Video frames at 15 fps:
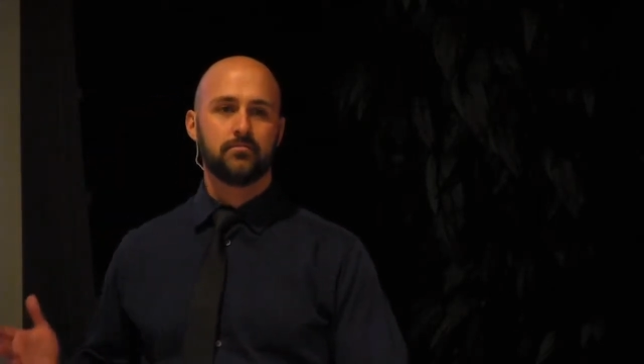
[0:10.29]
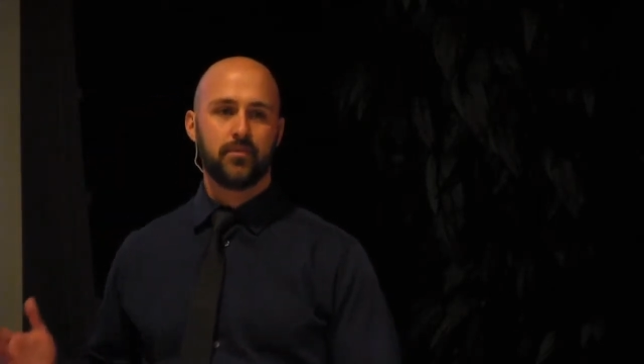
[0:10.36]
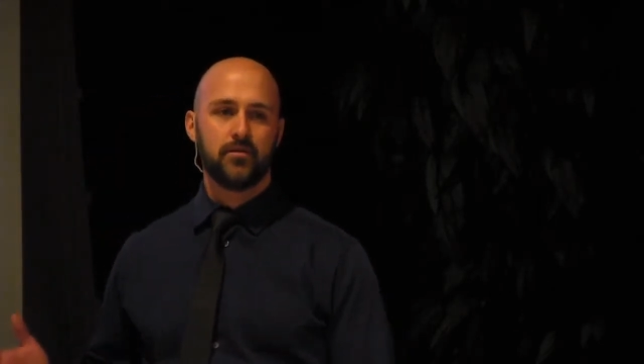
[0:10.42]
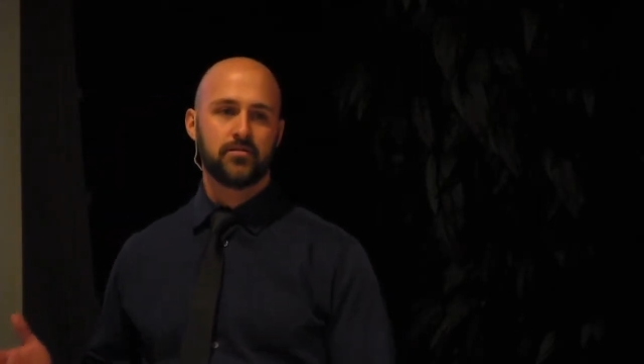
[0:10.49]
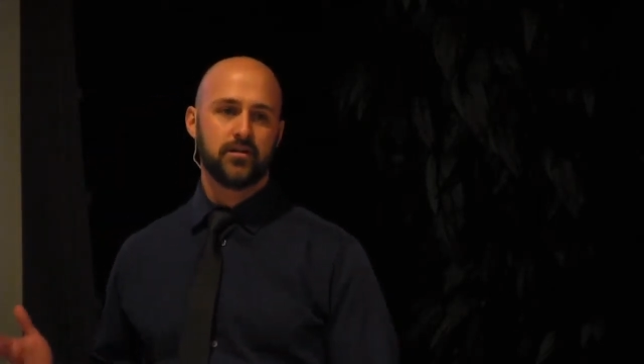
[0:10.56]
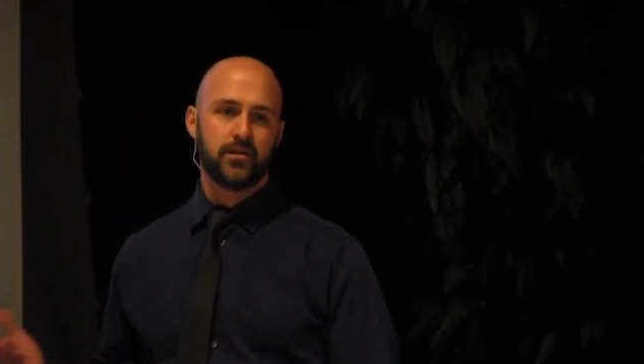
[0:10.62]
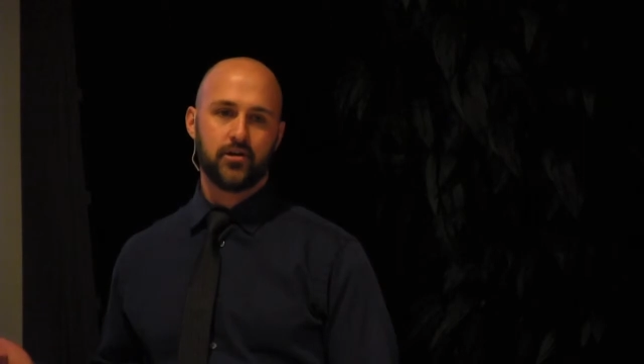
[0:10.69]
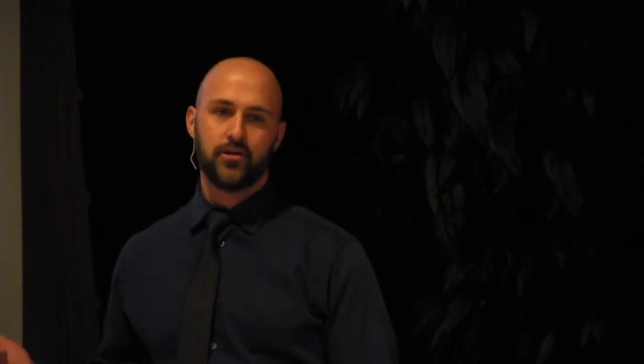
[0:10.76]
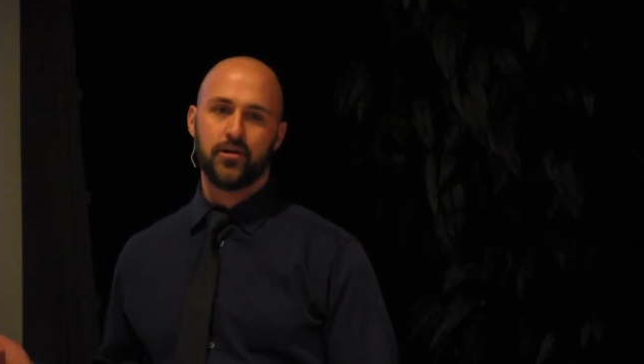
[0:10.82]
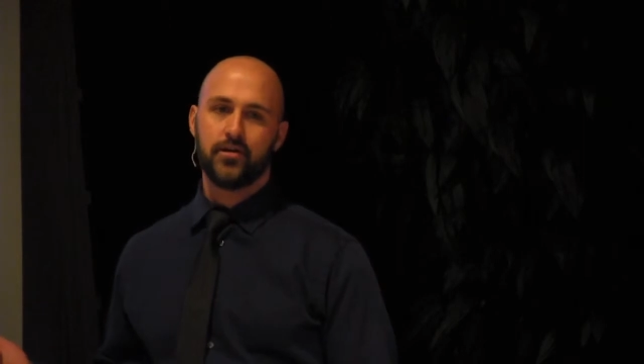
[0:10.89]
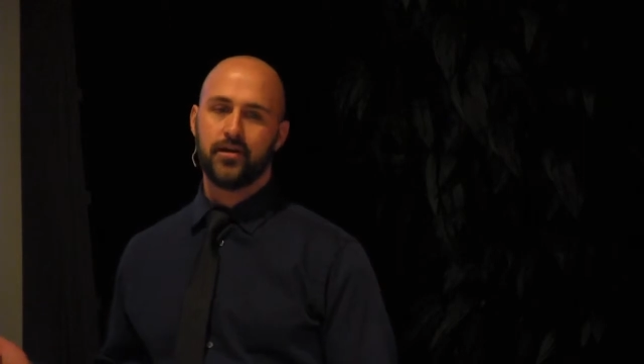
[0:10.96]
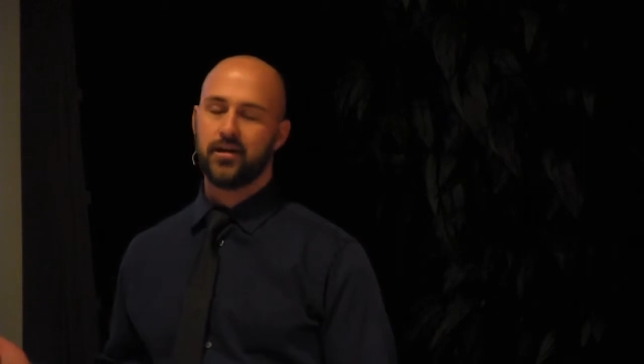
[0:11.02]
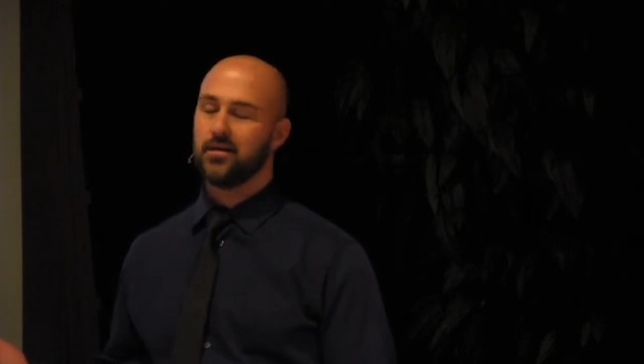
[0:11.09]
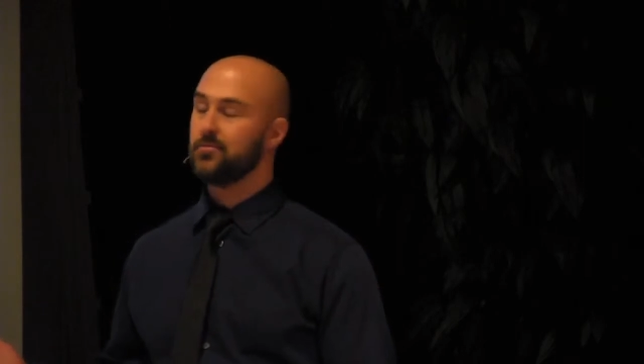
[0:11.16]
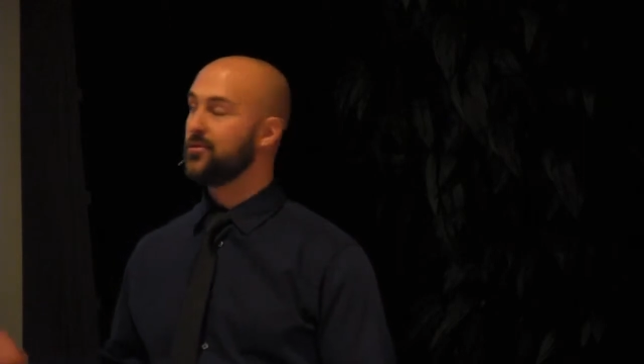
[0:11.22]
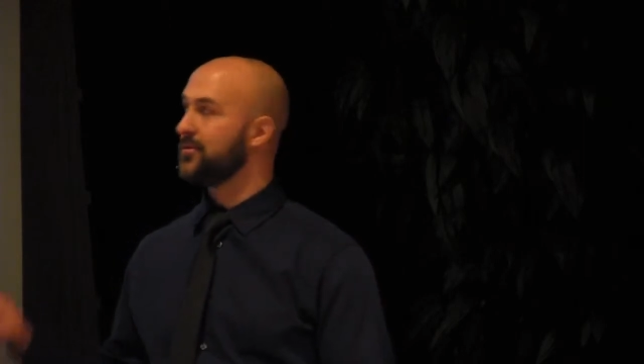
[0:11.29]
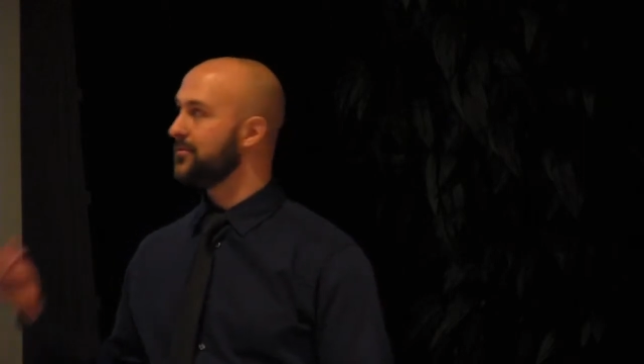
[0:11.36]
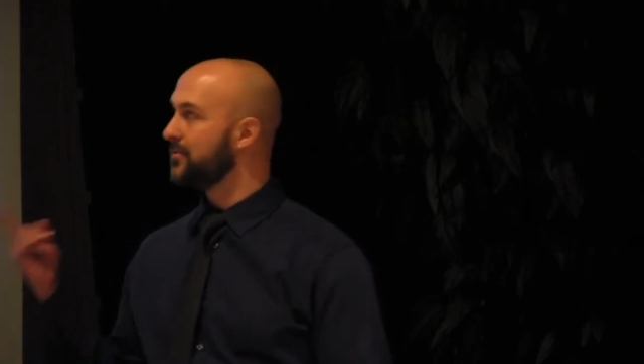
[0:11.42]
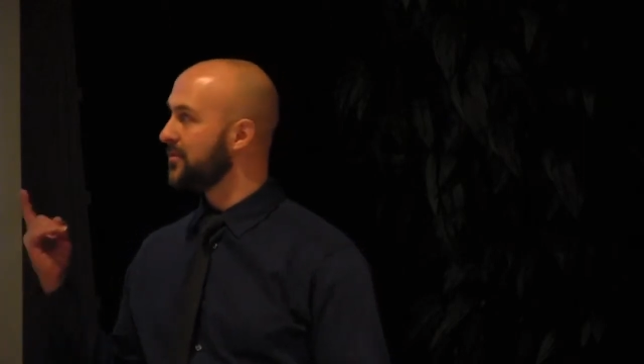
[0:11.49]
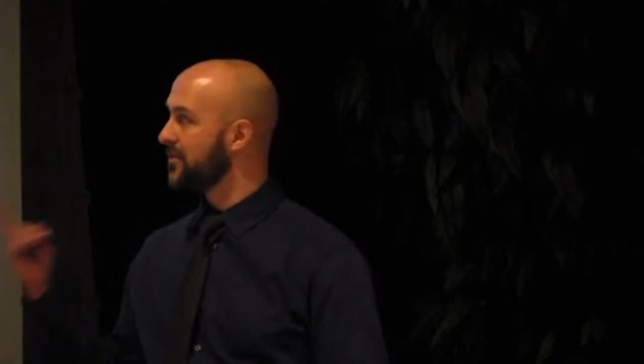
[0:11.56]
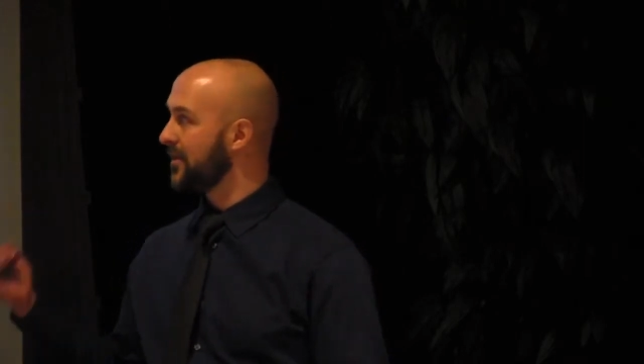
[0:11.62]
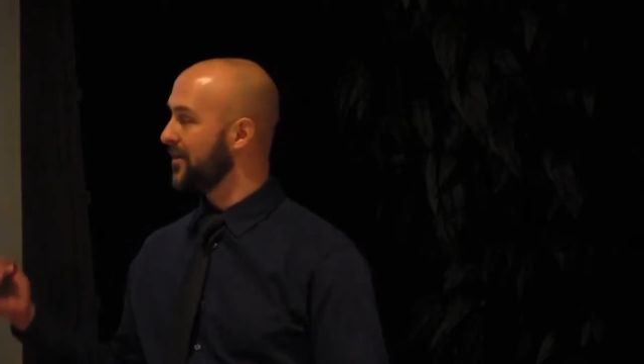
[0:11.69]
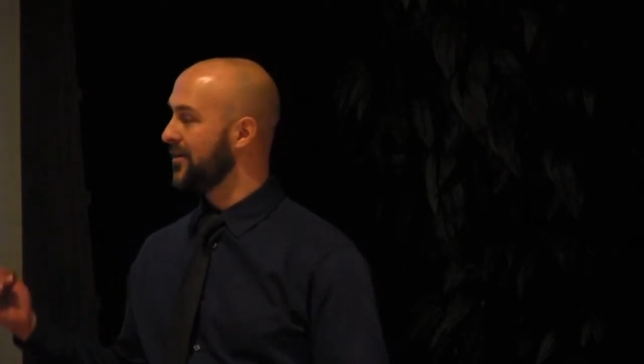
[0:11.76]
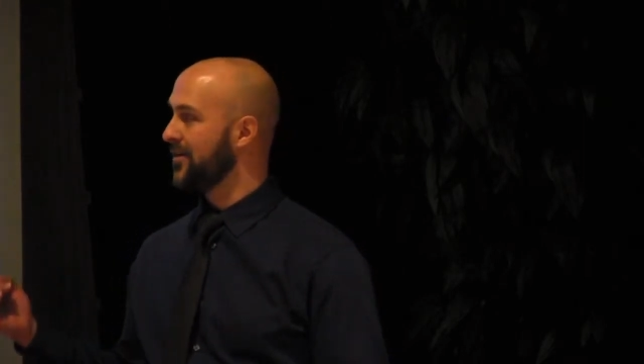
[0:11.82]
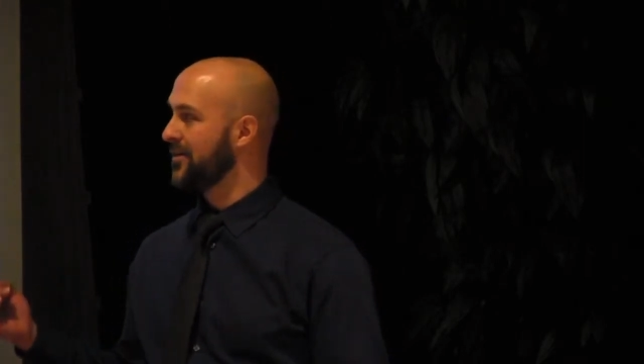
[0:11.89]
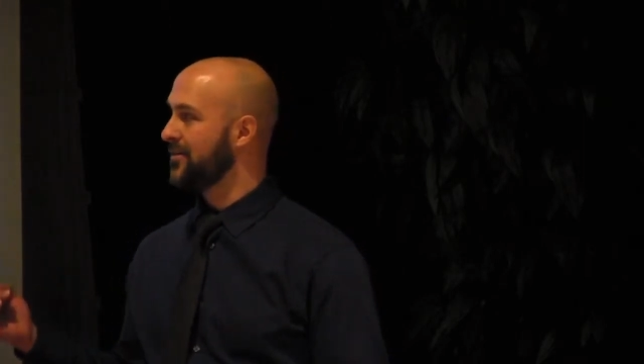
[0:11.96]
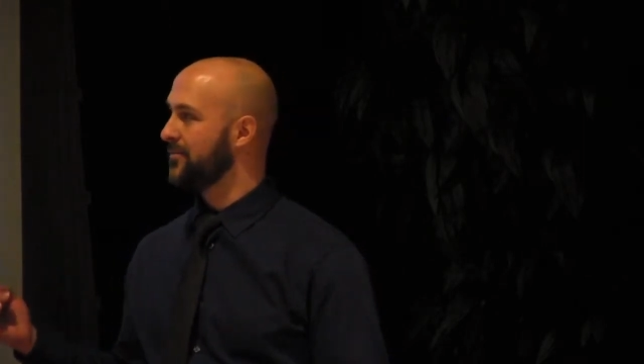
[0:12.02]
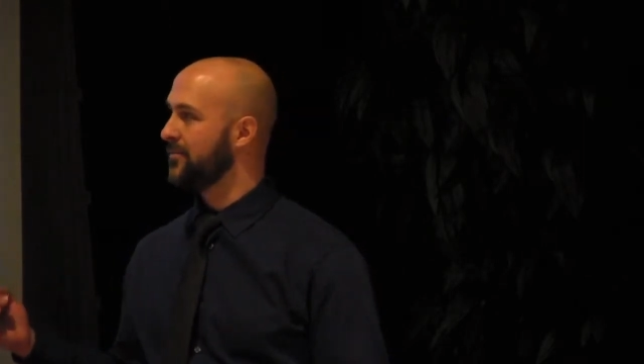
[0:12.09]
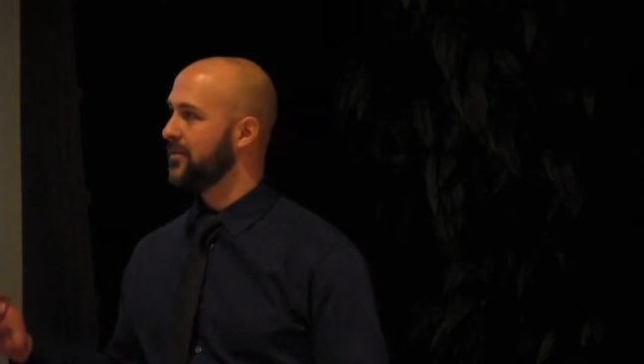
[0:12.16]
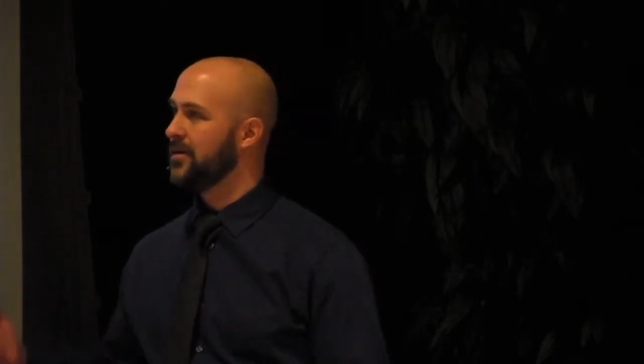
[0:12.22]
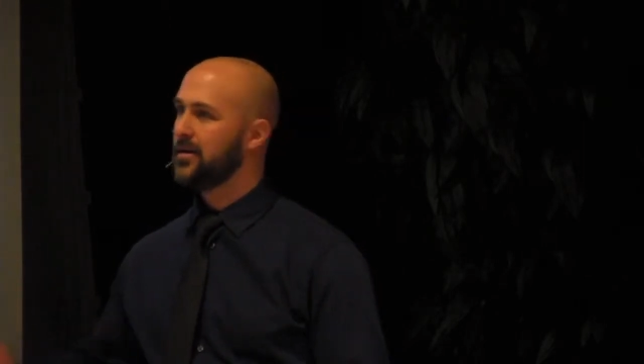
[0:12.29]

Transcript: most iconic animal, the lion.